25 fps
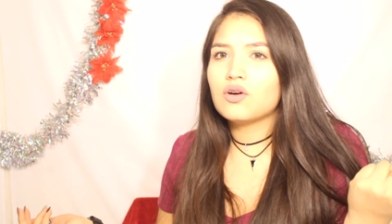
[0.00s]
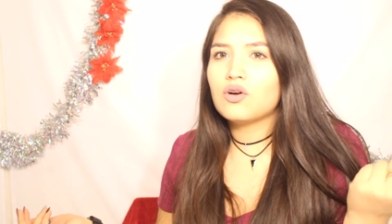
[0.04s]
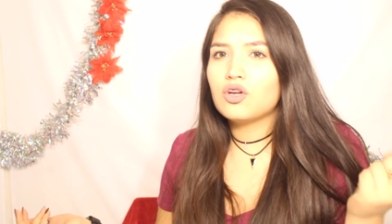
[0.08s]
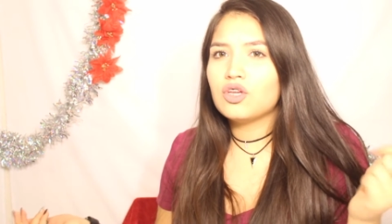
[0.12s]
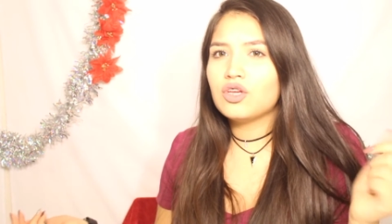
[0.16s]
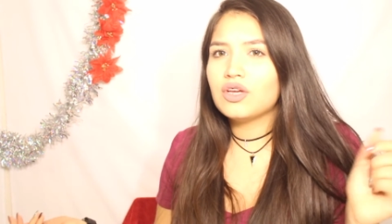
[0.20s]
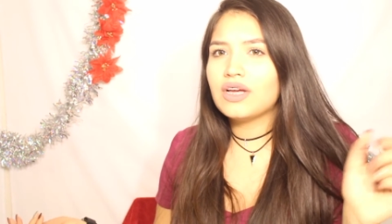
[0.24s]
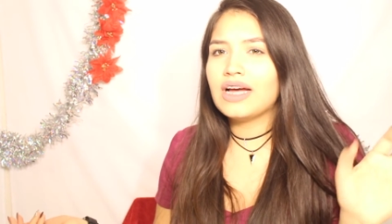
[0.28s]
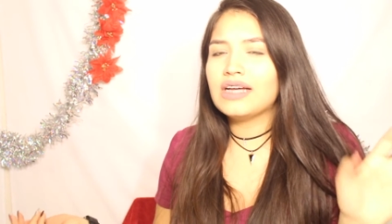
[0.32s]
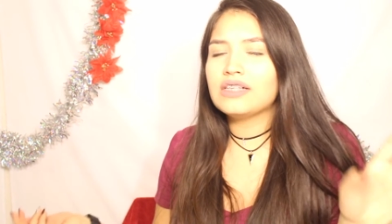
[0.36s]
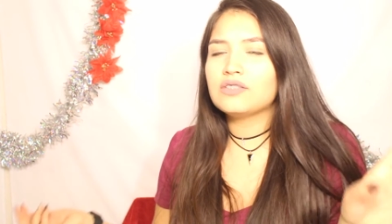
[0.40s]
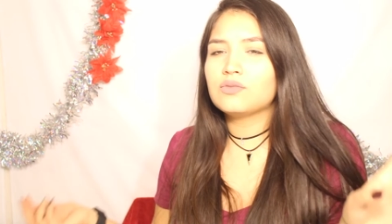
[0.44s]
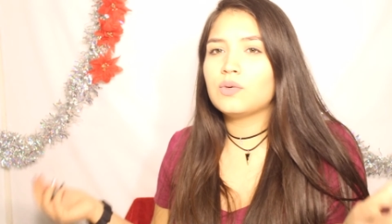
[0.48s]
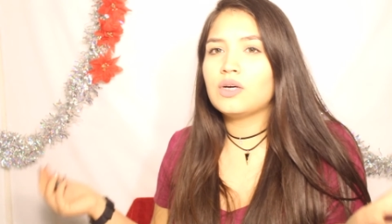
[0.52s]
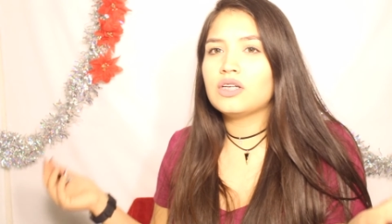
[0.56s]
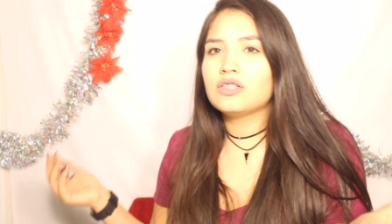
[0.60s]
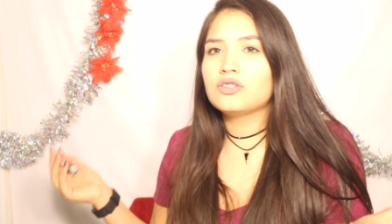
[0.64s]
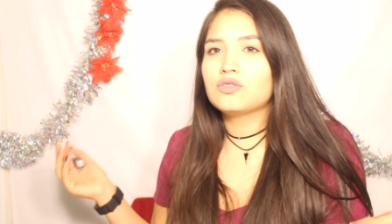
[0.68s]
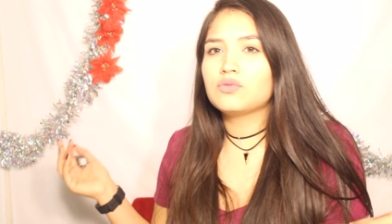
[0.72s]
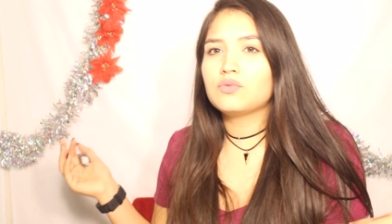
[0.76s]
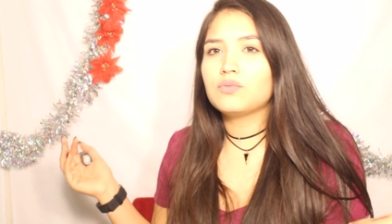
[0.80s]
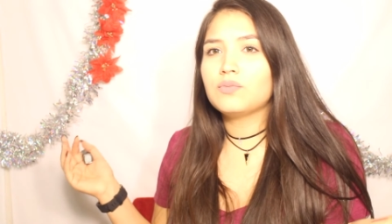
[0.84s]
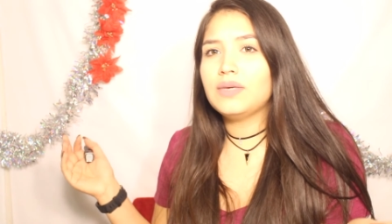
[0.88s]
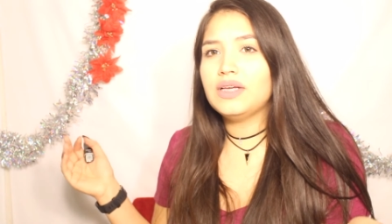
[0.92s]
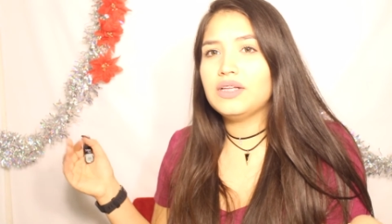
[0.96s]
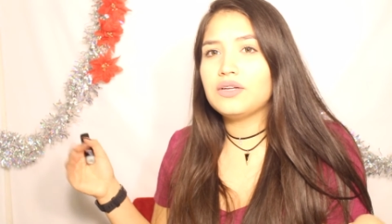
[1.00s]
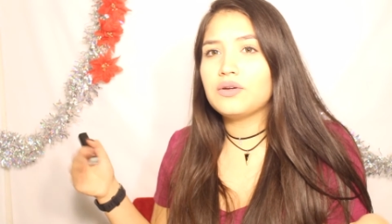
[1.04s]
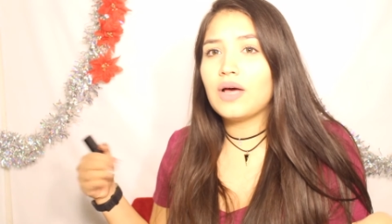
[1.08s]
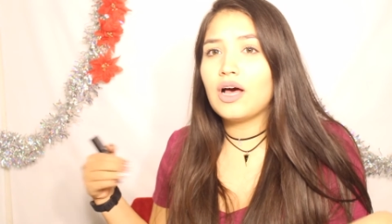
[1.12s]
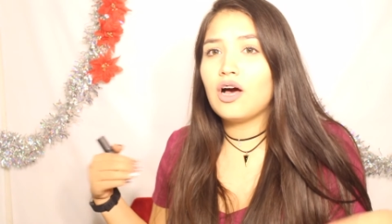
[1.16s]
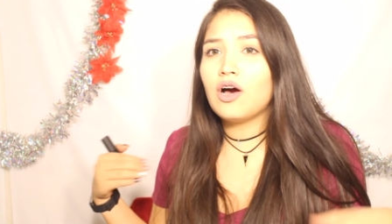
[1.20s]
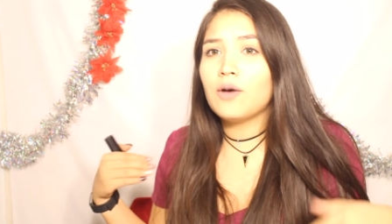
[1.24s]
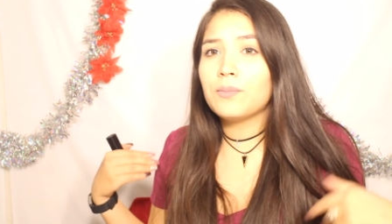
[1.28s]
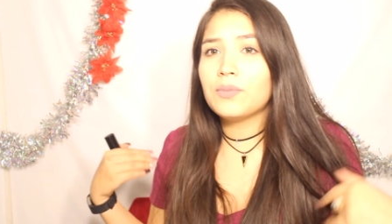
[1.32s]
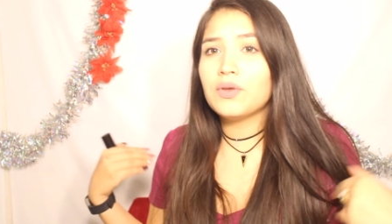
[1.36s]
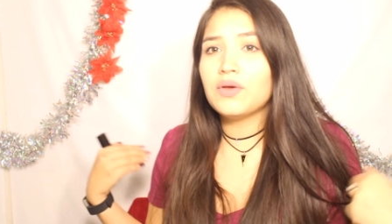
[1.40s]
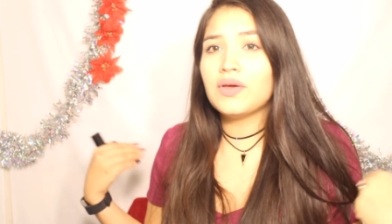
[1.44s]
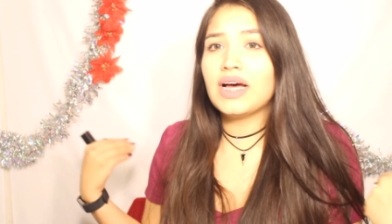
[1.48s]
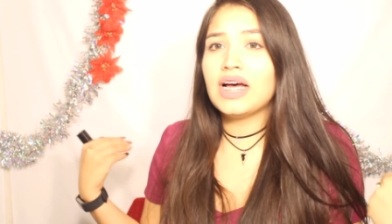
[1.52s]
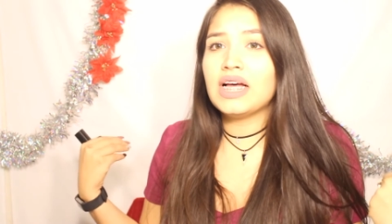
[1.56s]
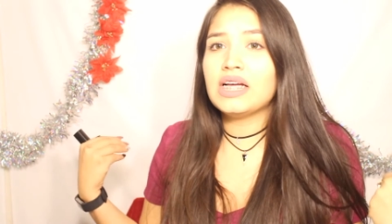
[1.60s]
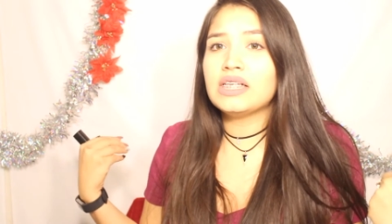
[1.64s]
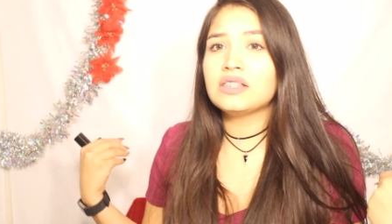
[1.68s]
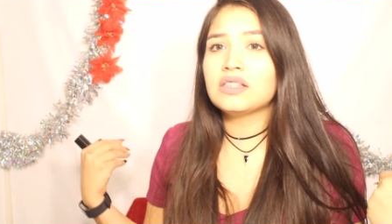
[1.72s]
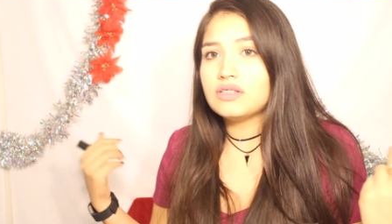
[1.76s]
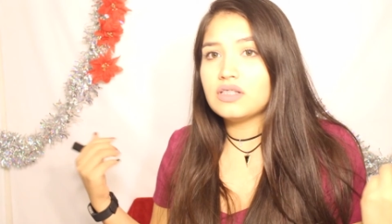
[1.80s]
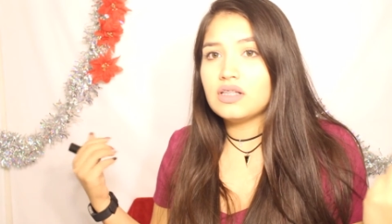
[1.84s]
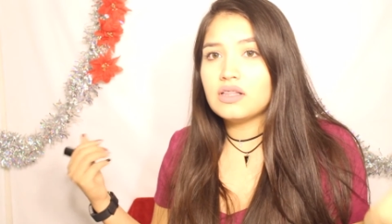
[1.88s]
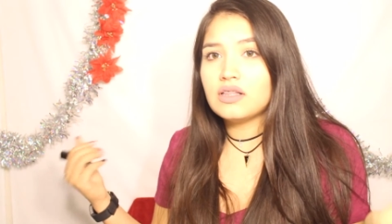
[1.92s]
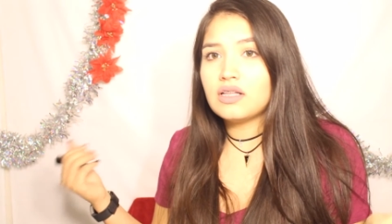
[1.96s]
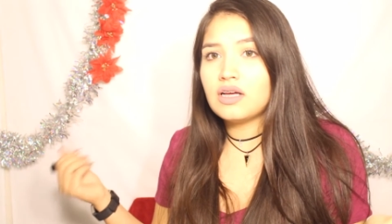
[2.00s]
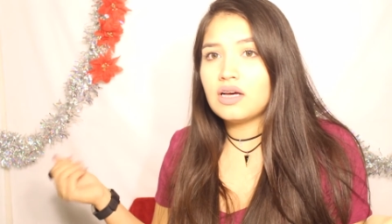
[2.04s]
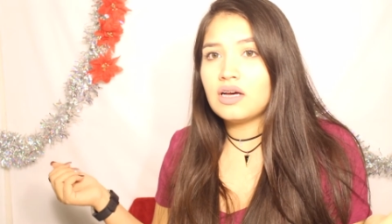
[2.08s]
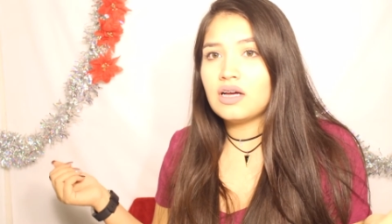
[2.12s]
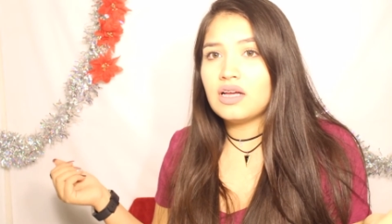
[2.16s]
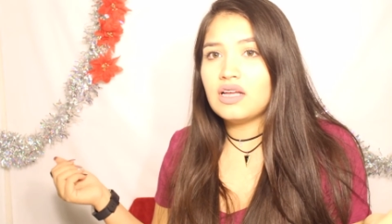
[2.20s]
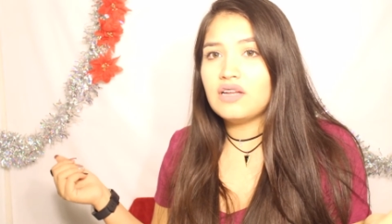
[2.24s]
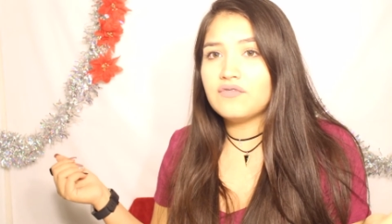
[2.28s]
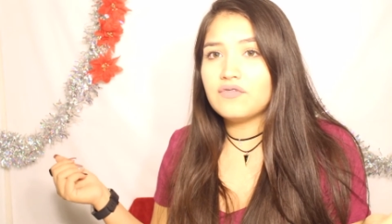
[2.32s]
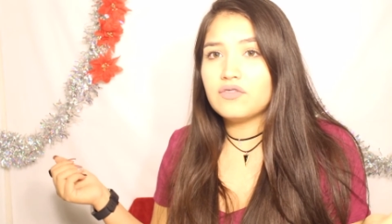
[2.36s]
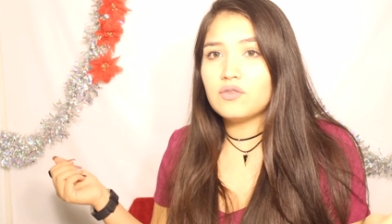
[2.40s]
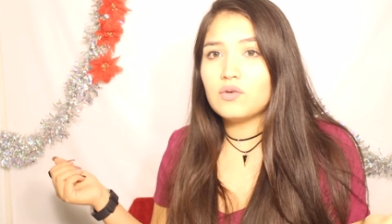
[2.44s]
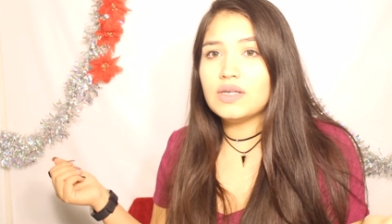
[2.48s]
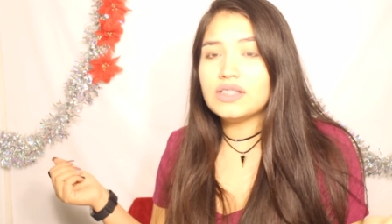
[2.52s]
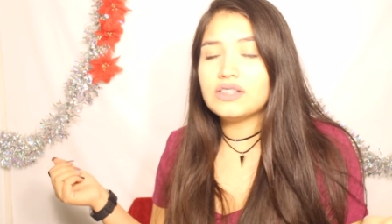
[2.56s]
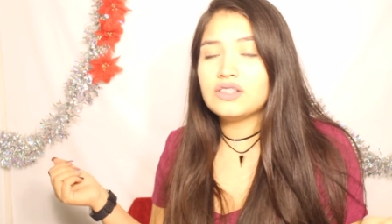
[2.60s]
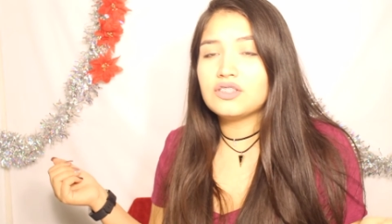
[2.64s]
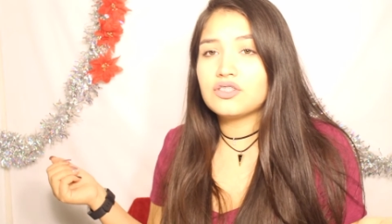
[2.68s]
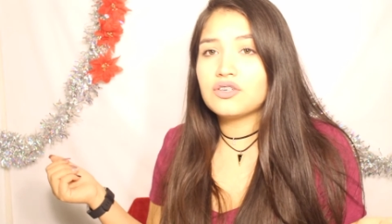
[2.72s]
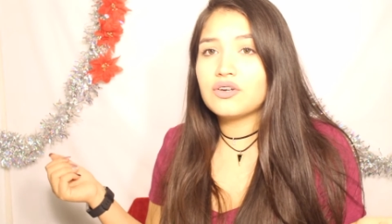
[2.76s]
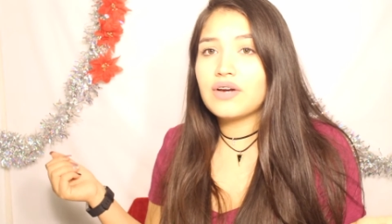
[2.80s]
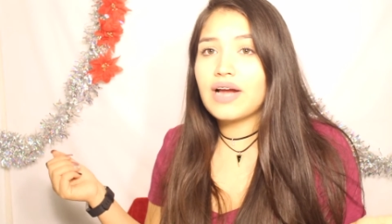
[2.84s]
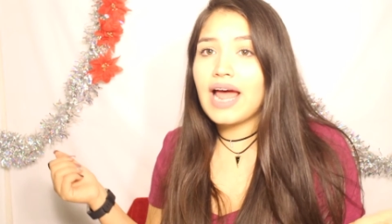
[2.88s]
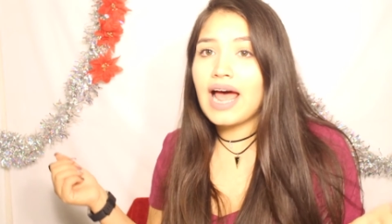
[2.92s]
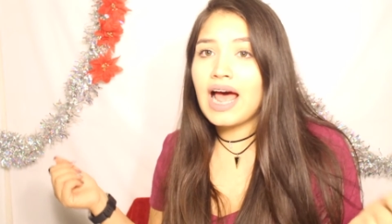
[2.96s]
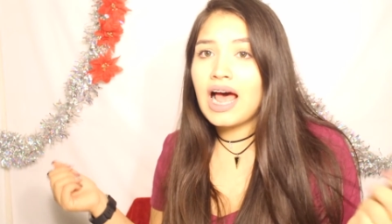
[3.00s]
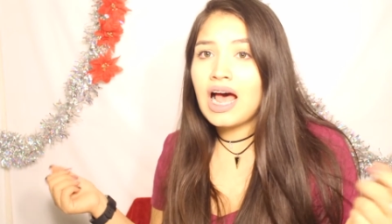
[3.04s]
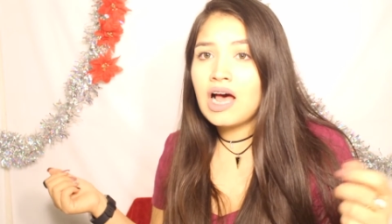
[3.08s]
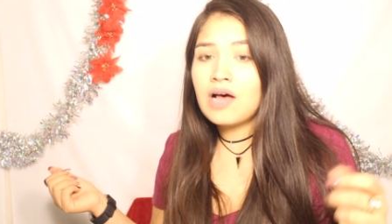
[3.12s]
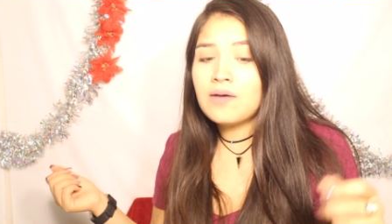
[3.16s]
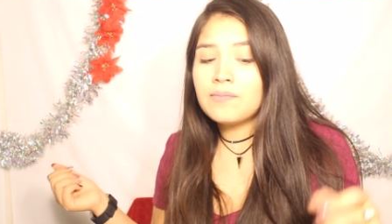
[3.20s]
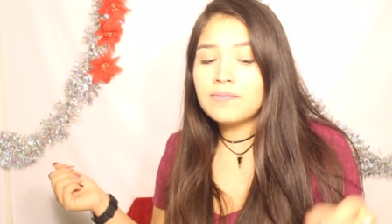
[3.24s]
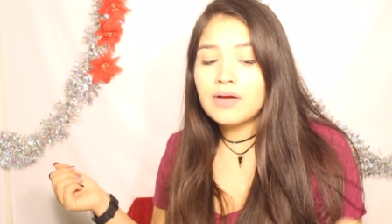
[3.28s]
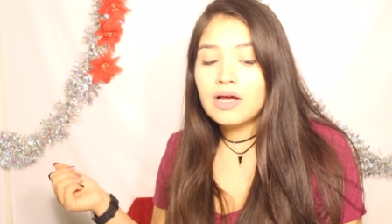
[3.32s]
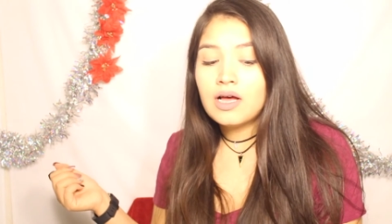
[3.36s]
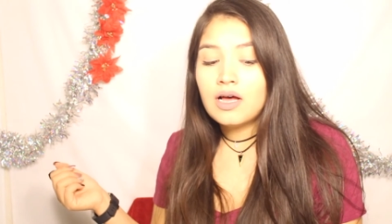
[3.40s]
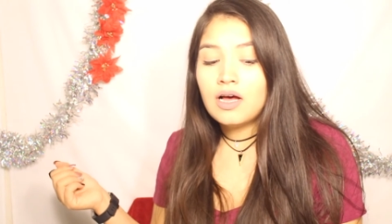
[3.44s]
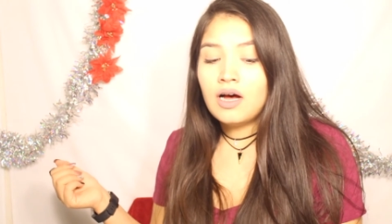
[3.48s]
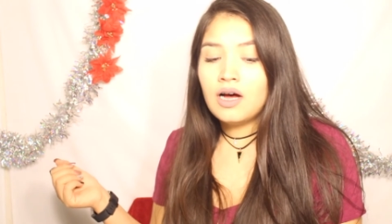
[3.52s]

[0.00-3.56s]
or you guys want me to help you guys in the Influenster app,